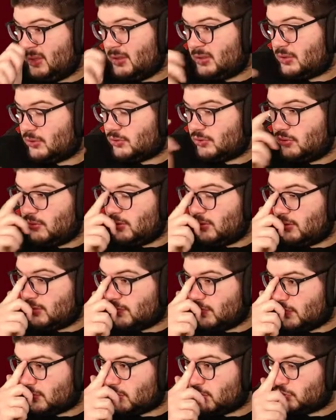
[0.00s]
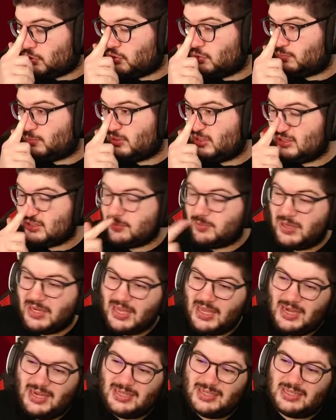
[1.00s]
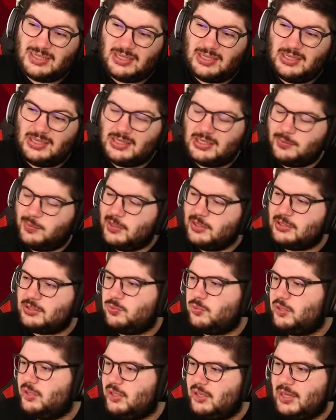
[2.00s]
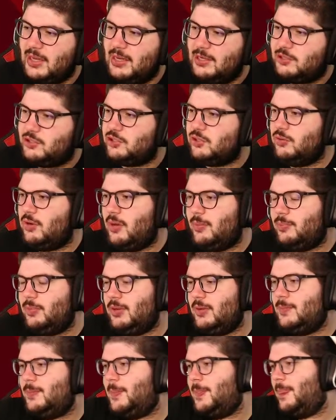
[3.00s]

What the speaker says: So two of those fixtures should be easy. But again, it depends on what United show up. But